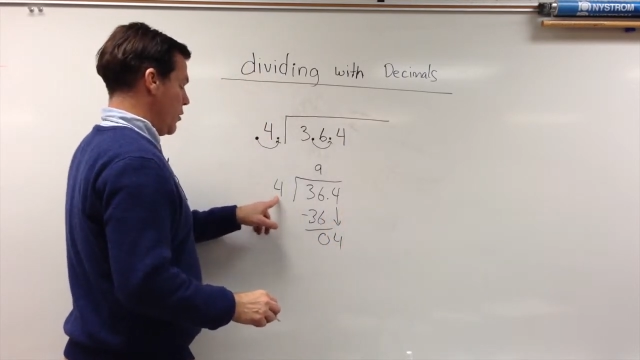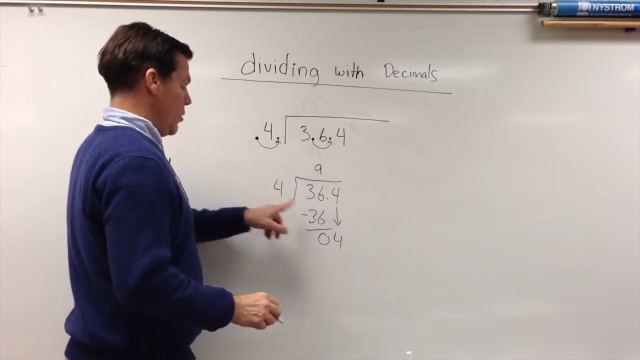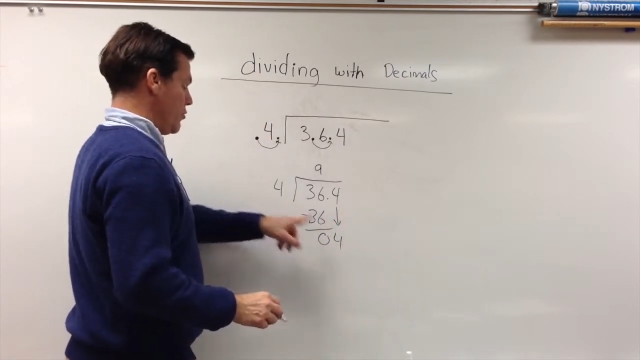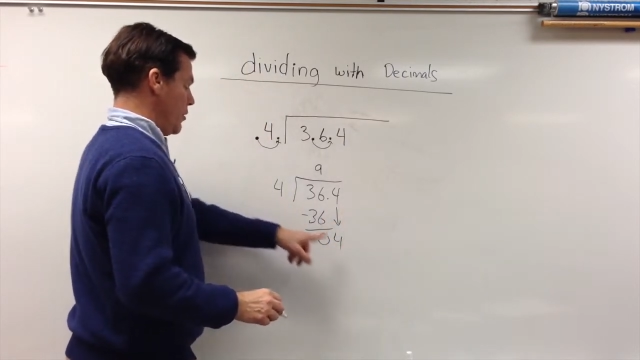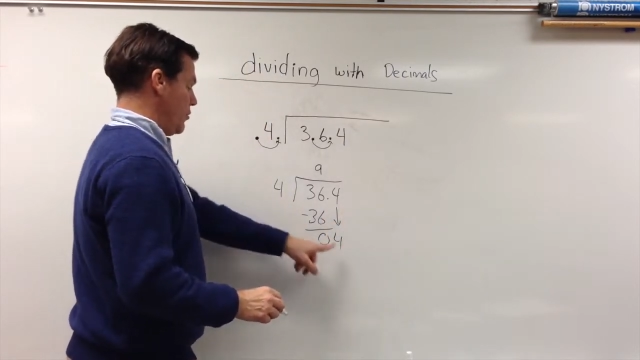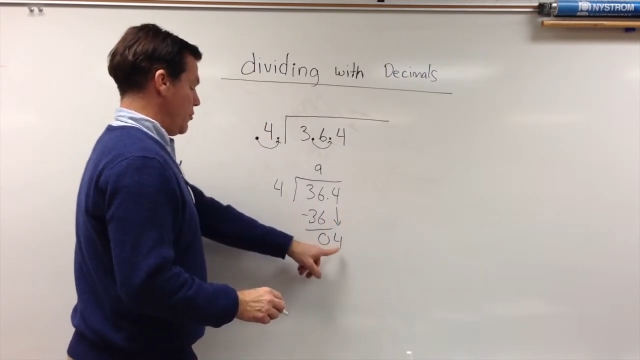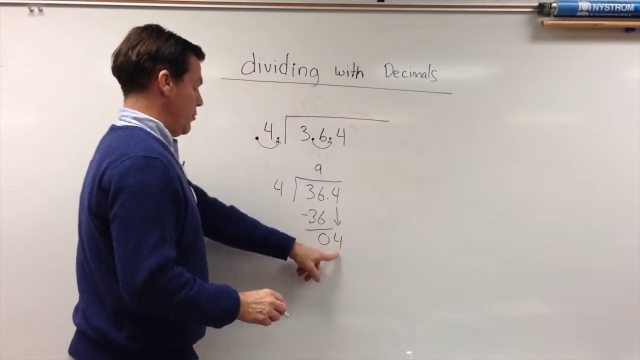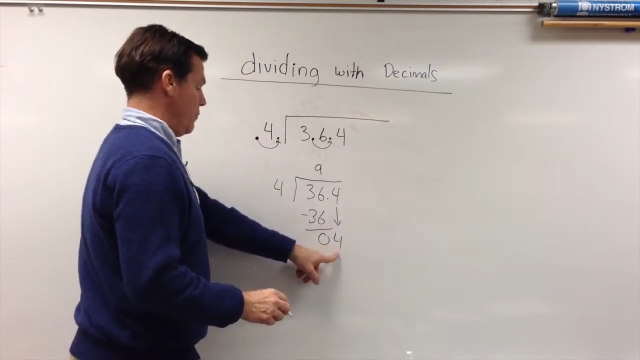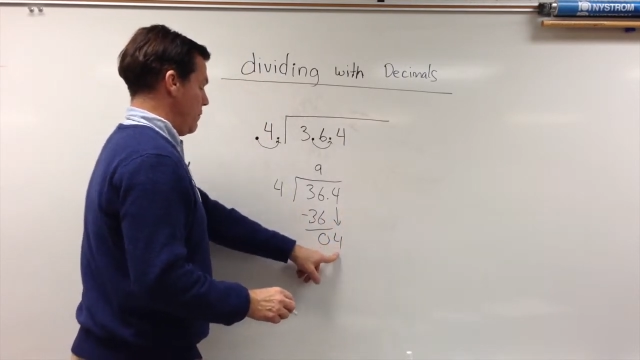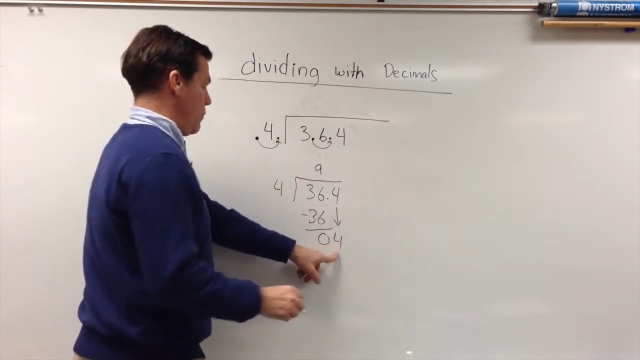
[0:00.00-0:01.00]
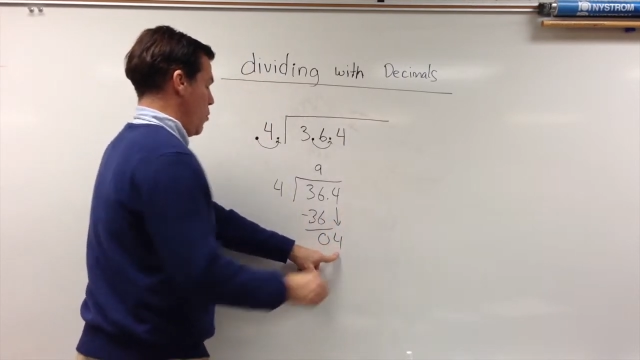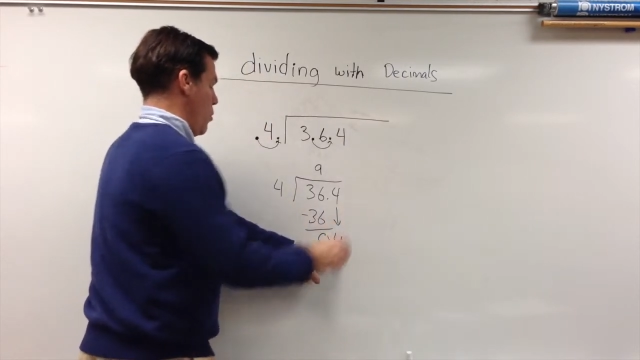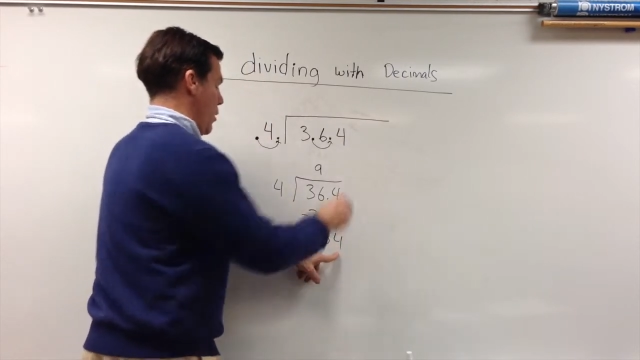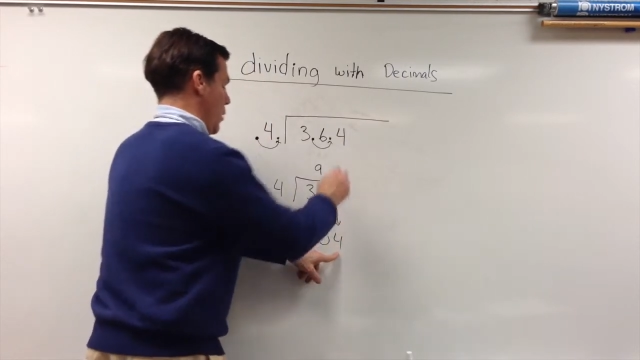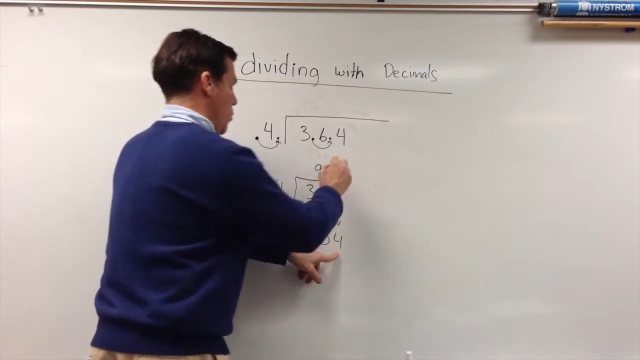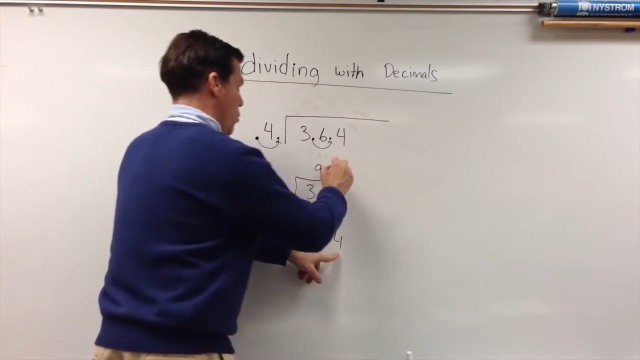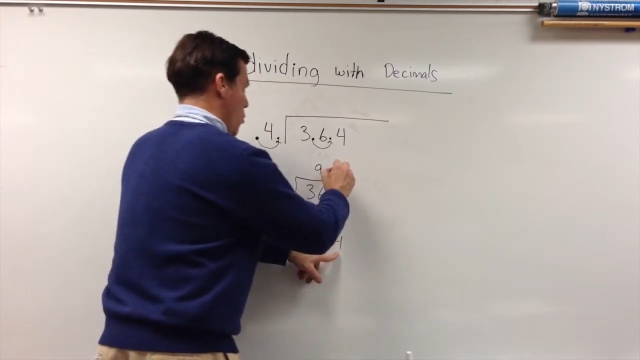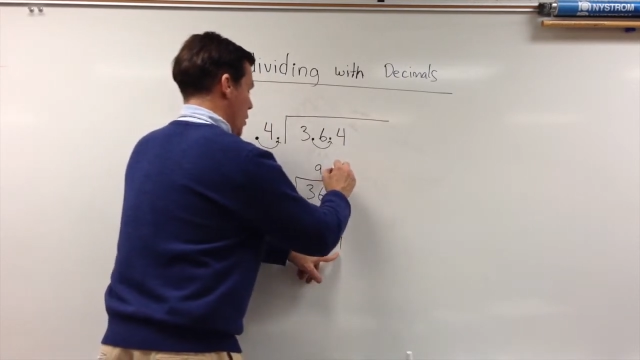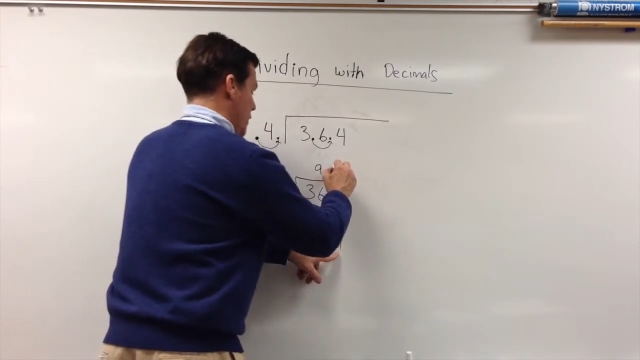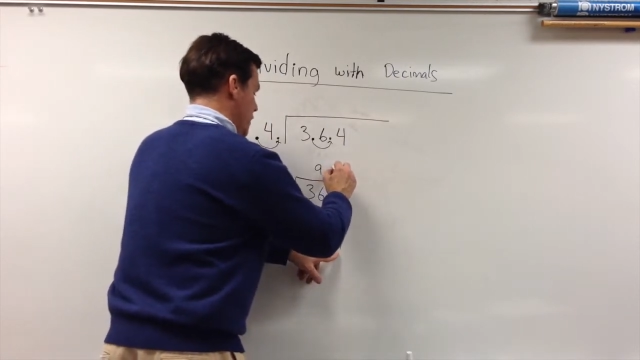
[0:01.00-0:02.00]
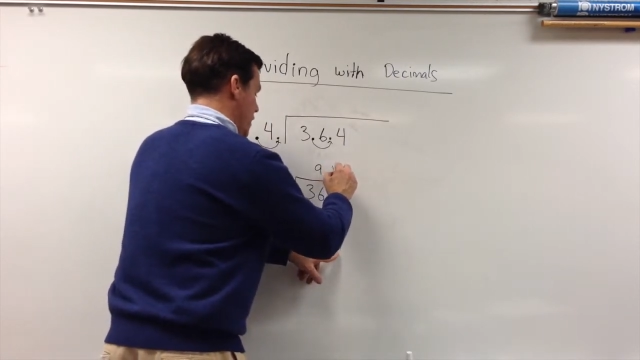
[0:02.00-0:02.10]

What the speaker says: goes into 4 one